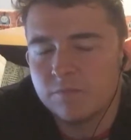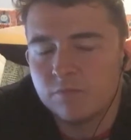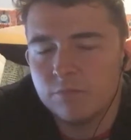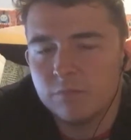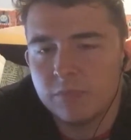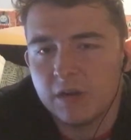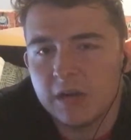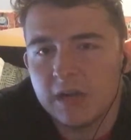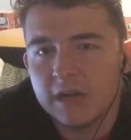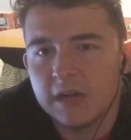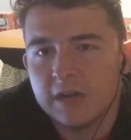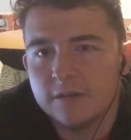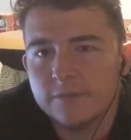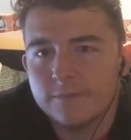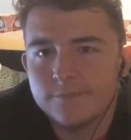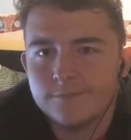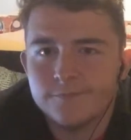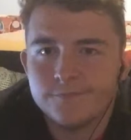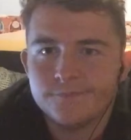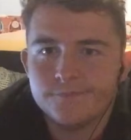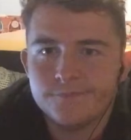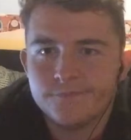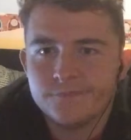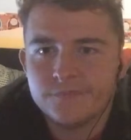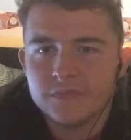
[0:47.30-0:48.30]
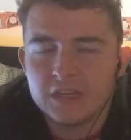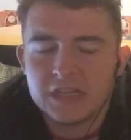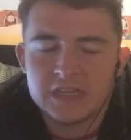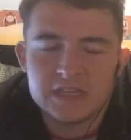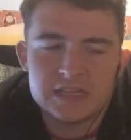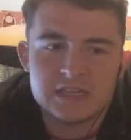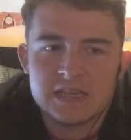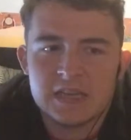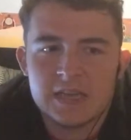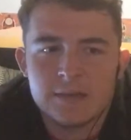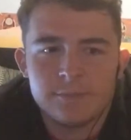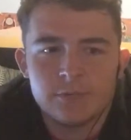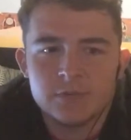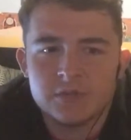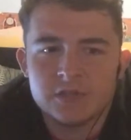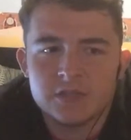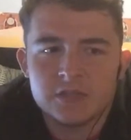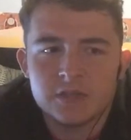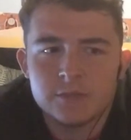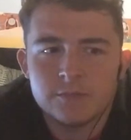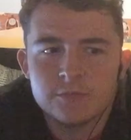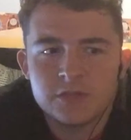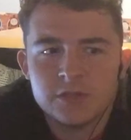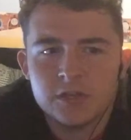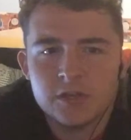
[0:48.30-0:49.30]
But that's happened
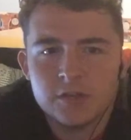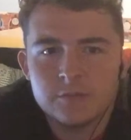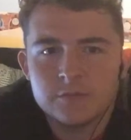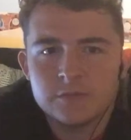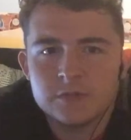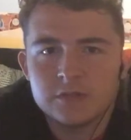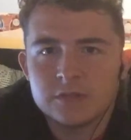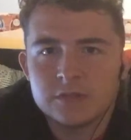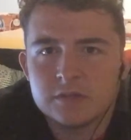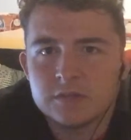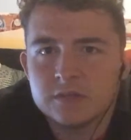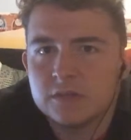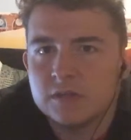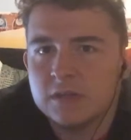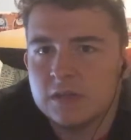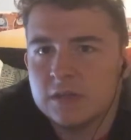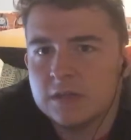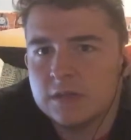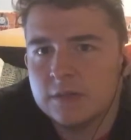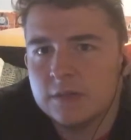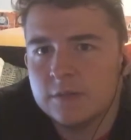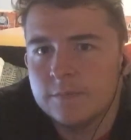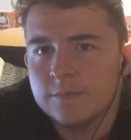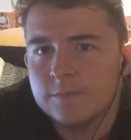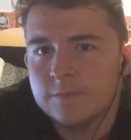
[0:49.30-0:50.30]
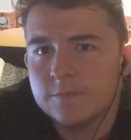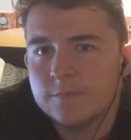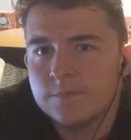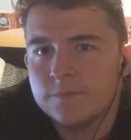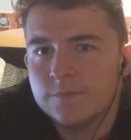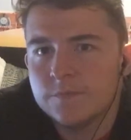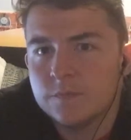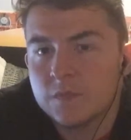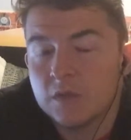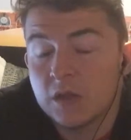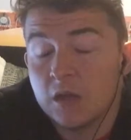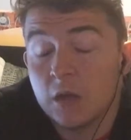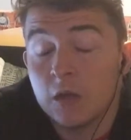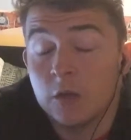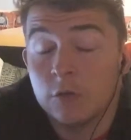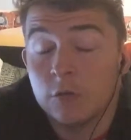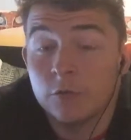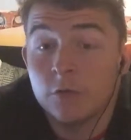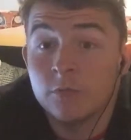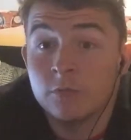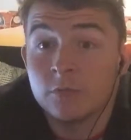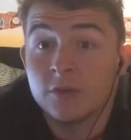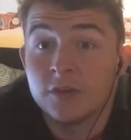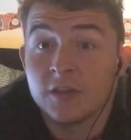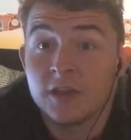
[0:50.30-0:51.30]
sometimes. I hope
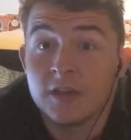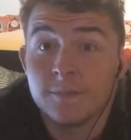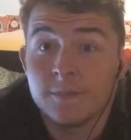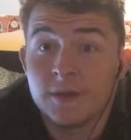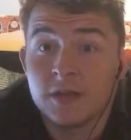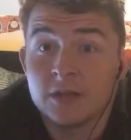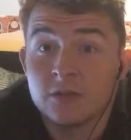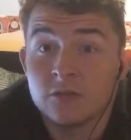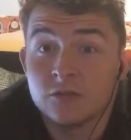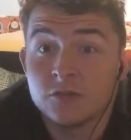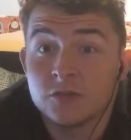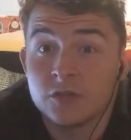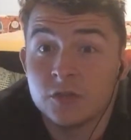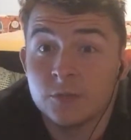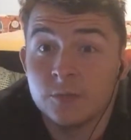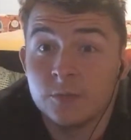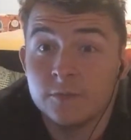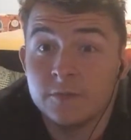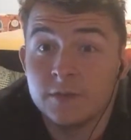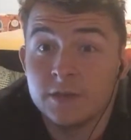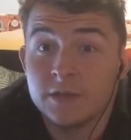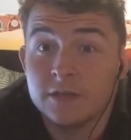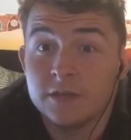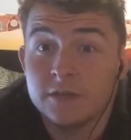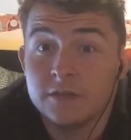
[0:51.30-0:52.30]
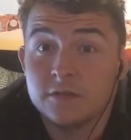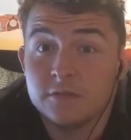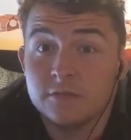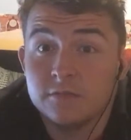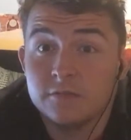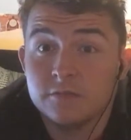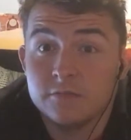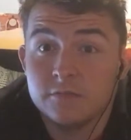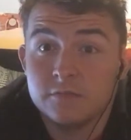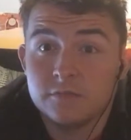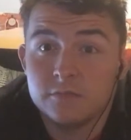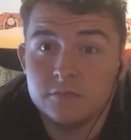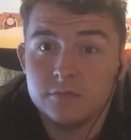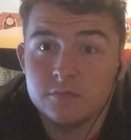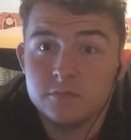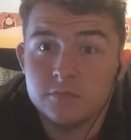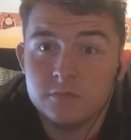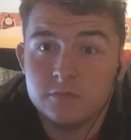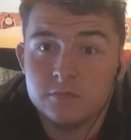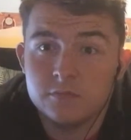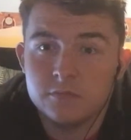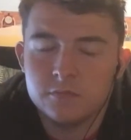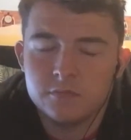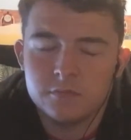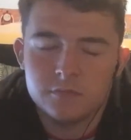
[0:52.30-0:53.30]
I'm going to get back on top of it
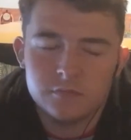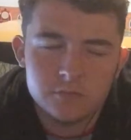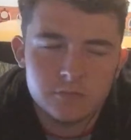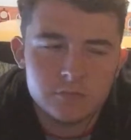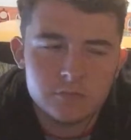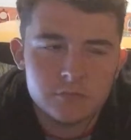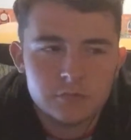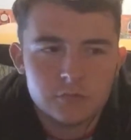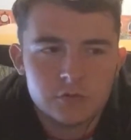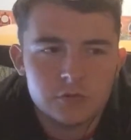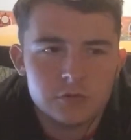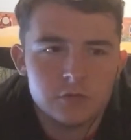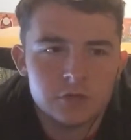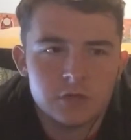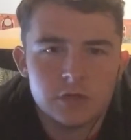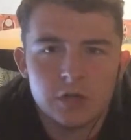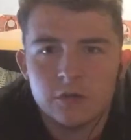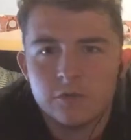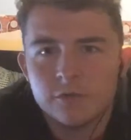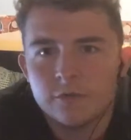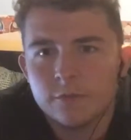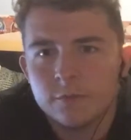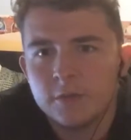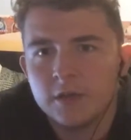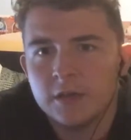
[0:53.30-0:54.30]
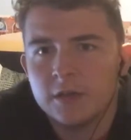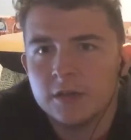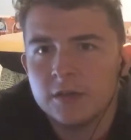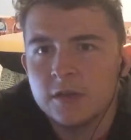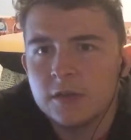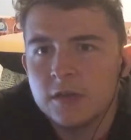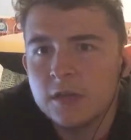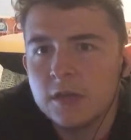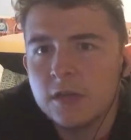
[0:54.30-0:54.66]
and sort of go from there.